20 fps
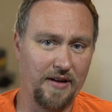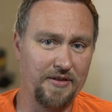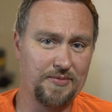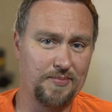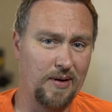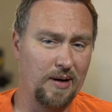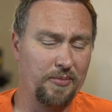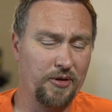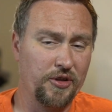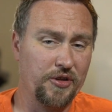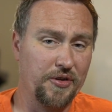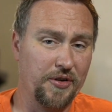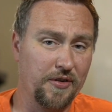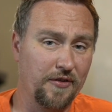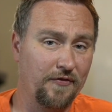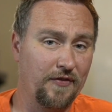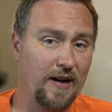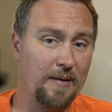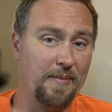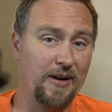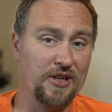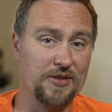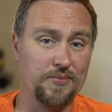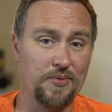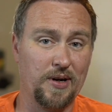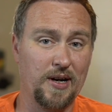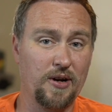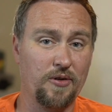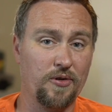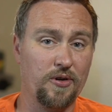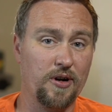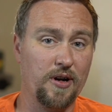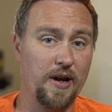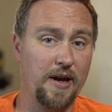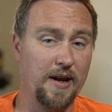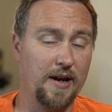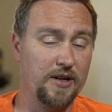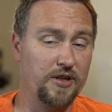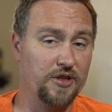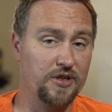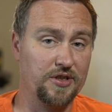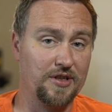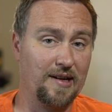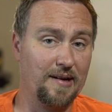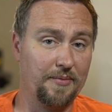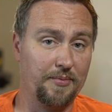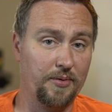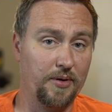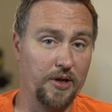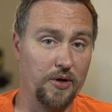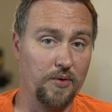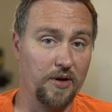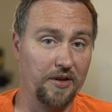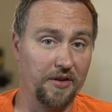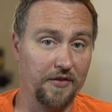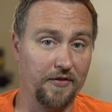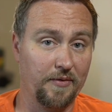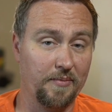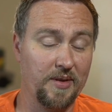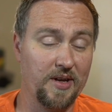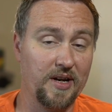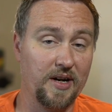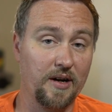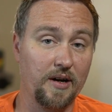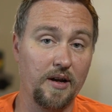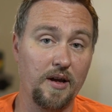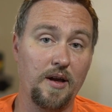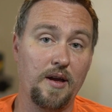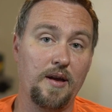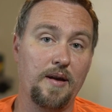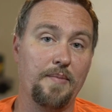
I was probably only going 5 miles per hour, and I just stopped pretty quickly from there.